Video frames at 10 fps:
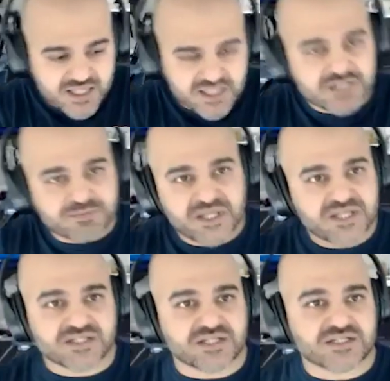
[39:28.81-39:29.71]
These
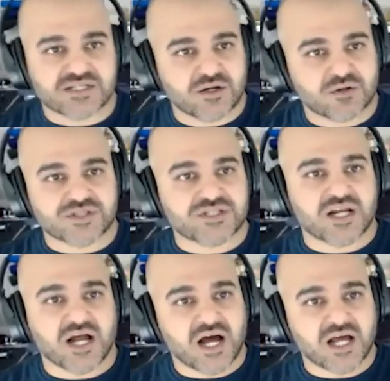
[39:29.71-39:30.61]
pieces, just at
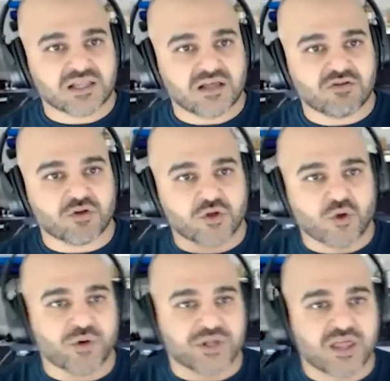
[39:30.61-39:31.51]
a high level
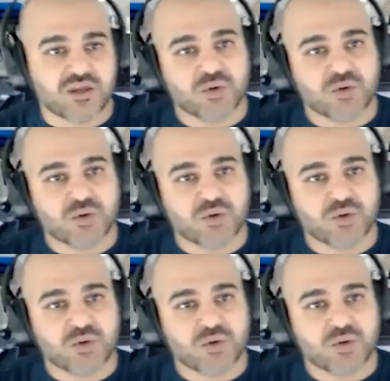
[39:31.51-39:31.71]
go together,